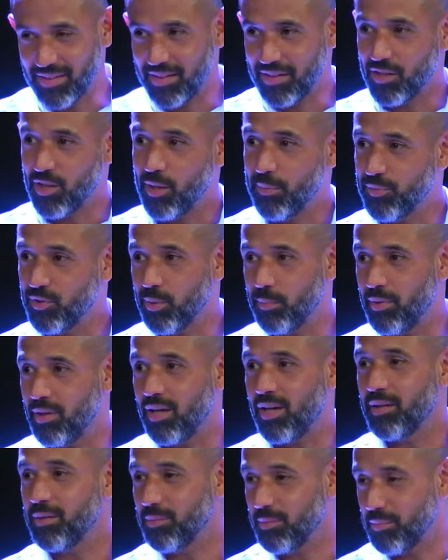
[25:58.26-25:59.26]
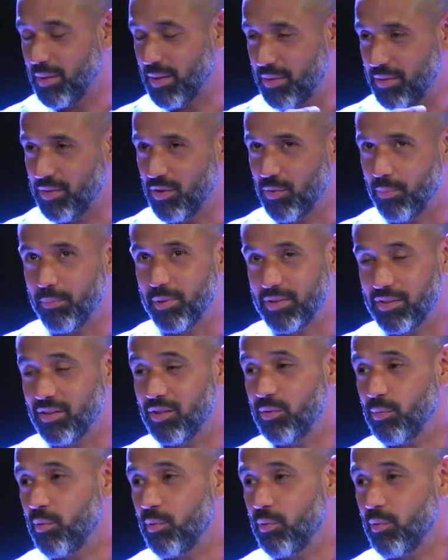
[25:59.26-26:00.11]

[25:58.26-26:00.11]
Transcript: like comes up a lot, you know, particularly